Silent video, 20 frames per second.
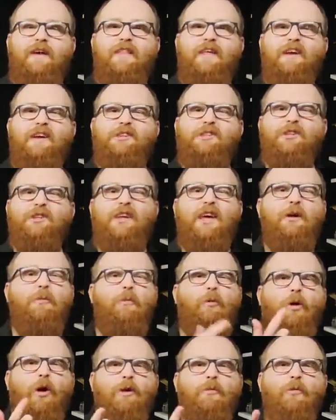And then I should get
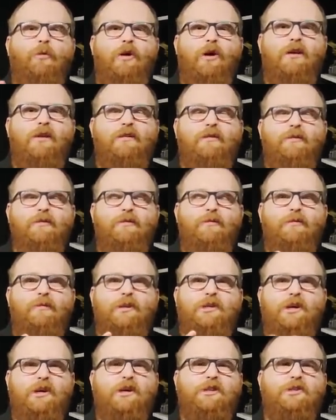one one. One, one.
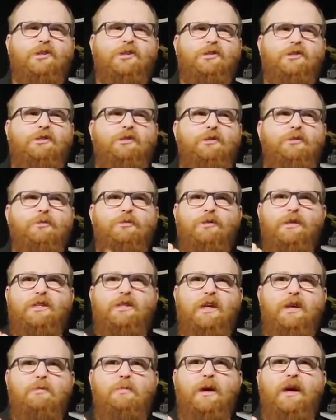Which I could just use with
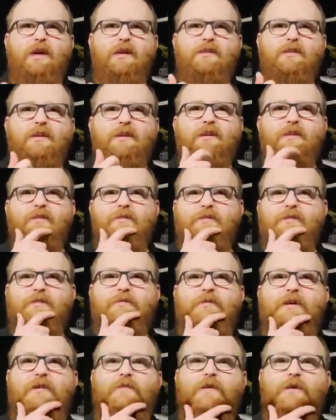C P to you to
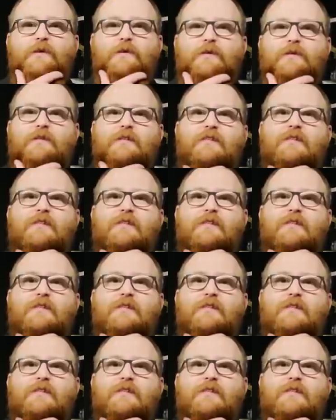reroll.